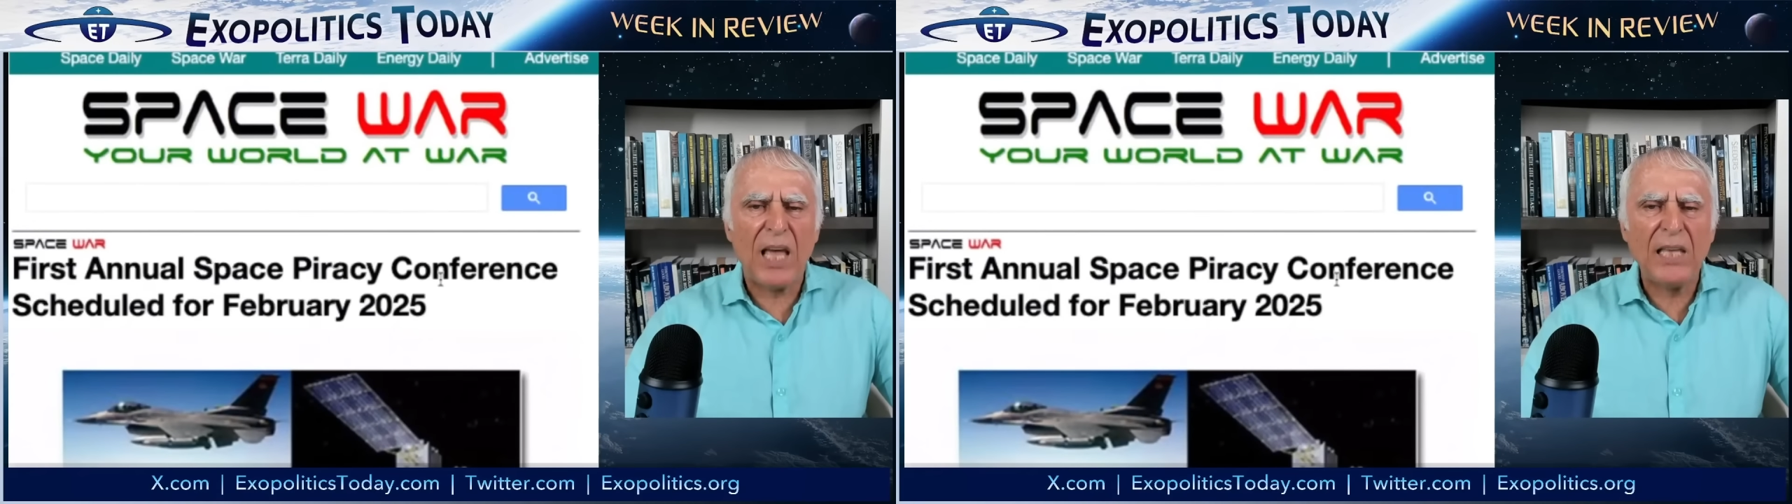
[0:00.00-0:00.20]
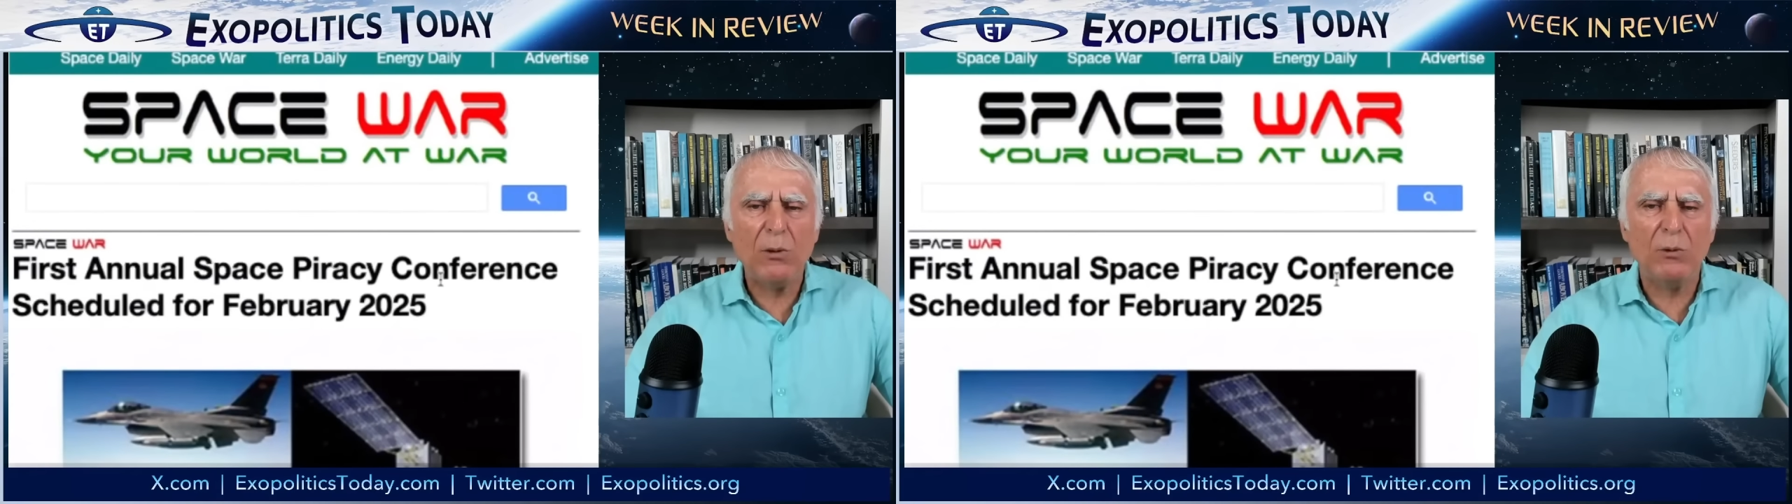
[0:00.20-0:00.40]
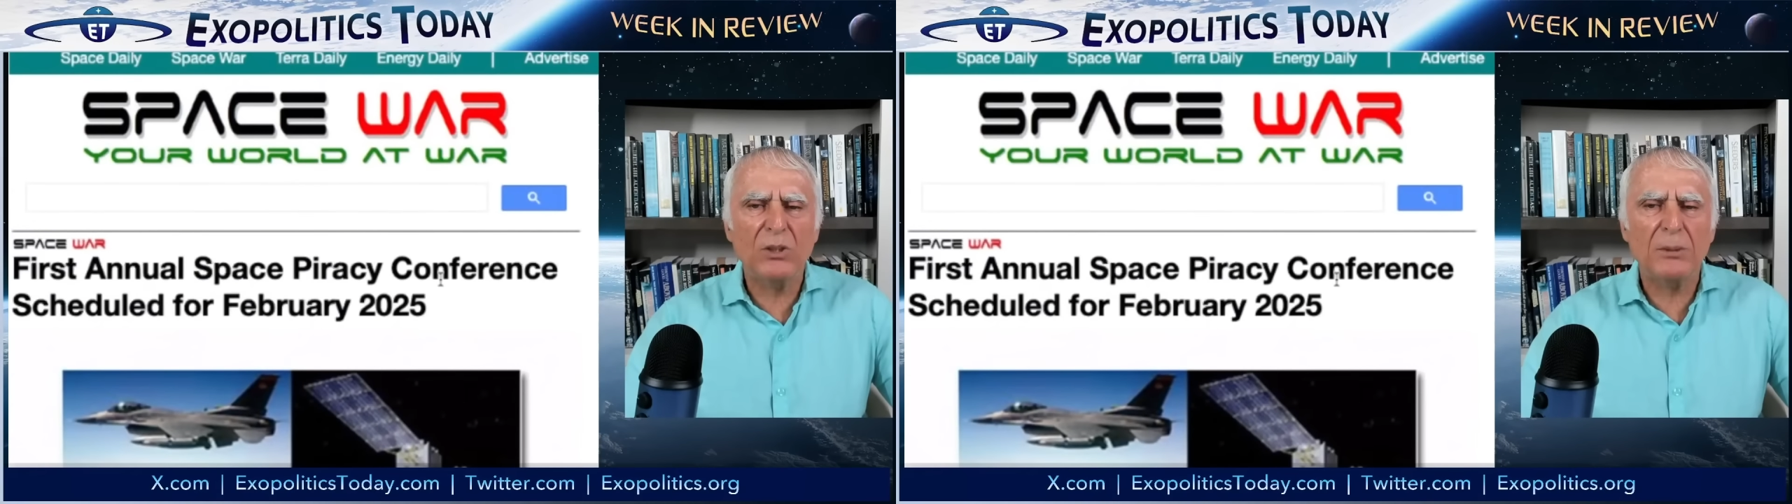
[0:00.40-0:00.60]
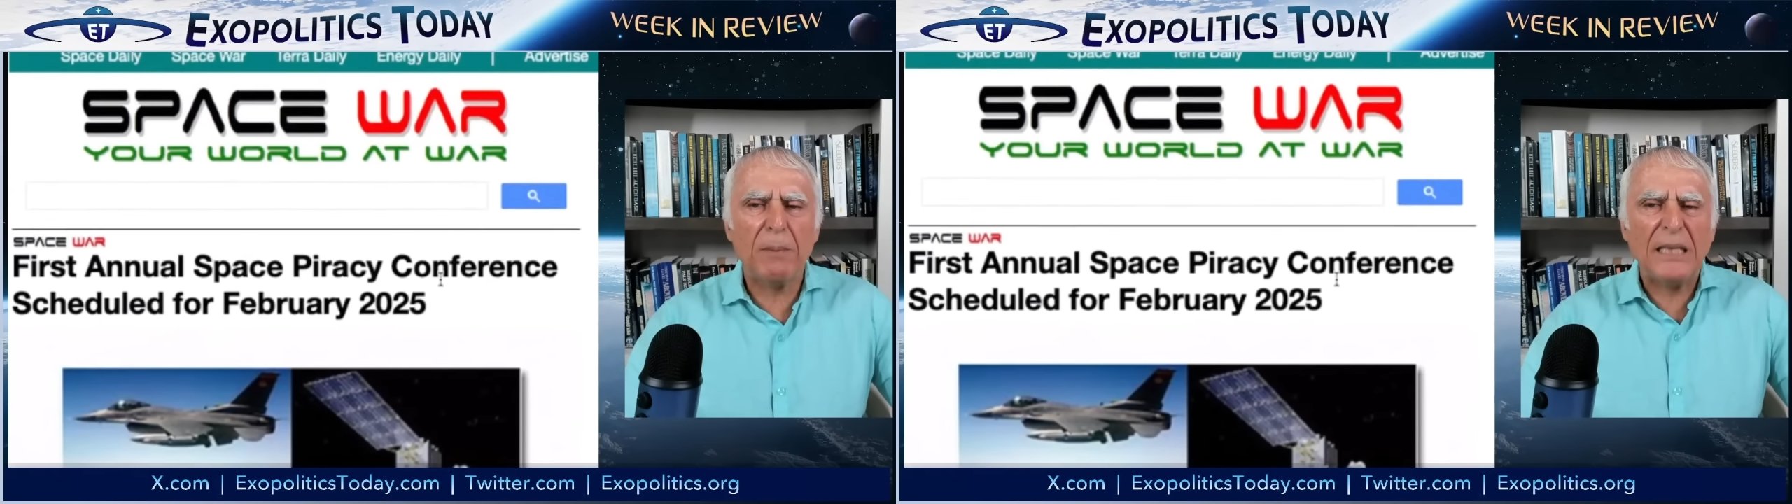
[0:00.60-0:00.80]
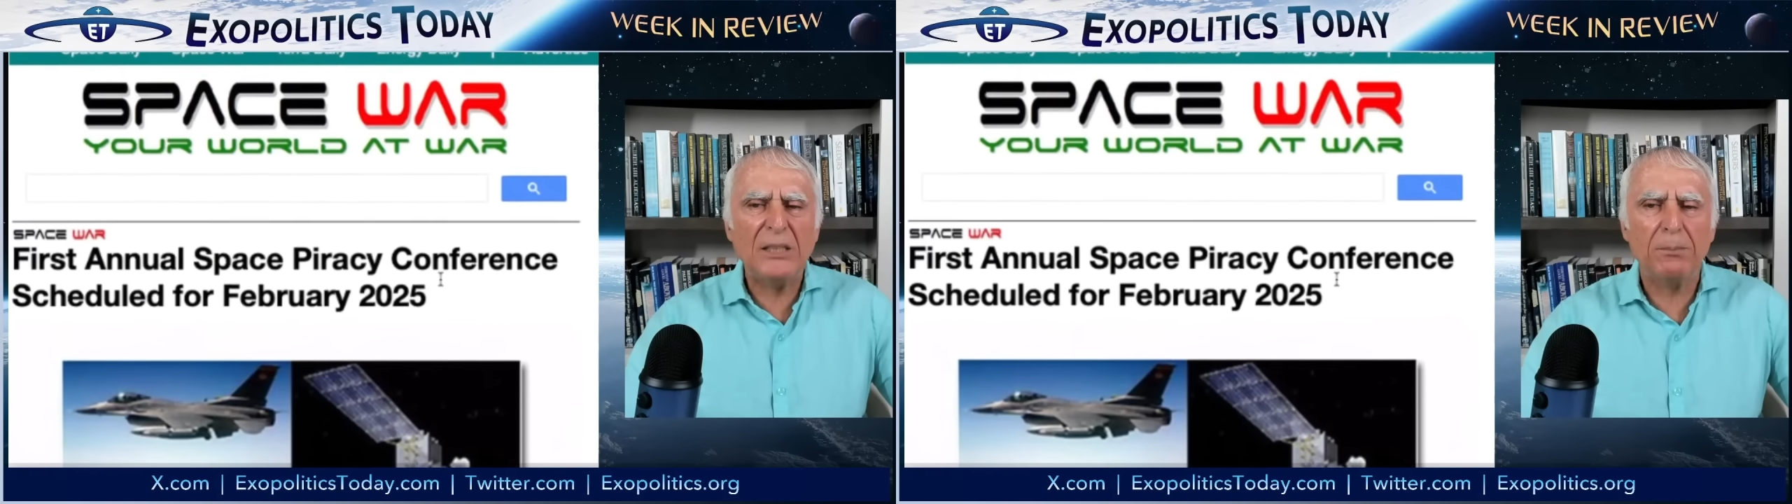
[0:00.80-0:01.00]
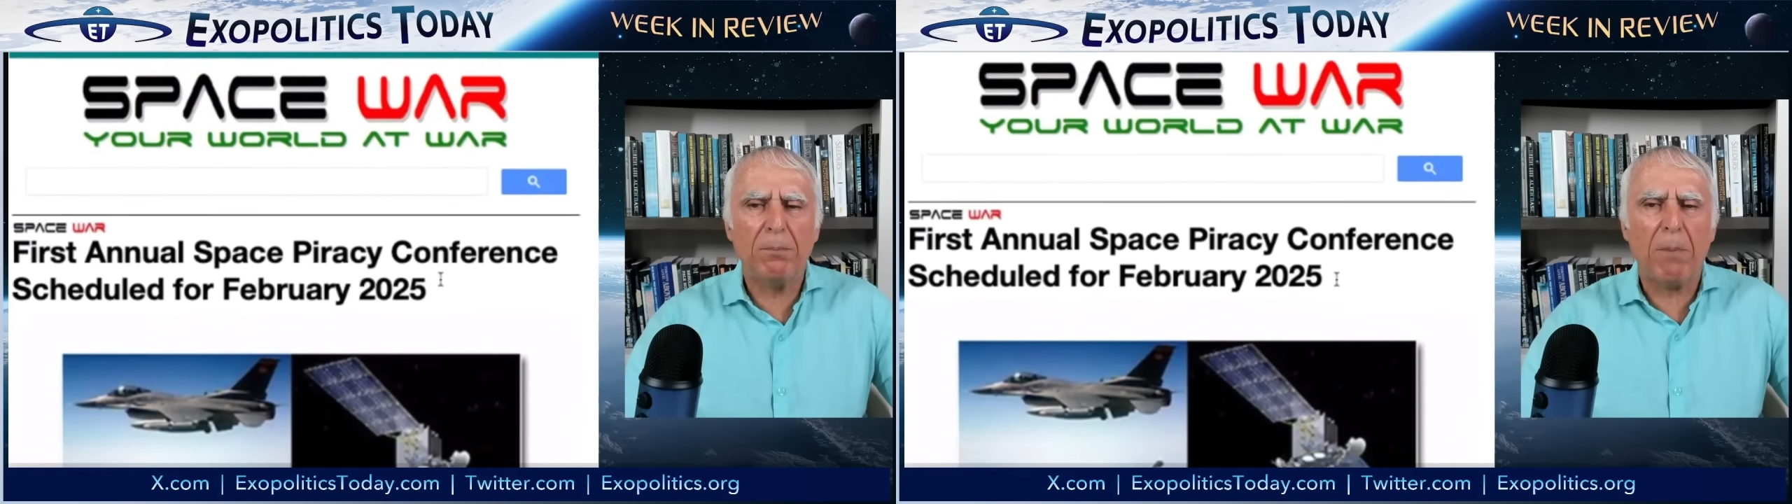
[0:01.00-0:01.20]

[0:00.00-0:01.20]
annual Space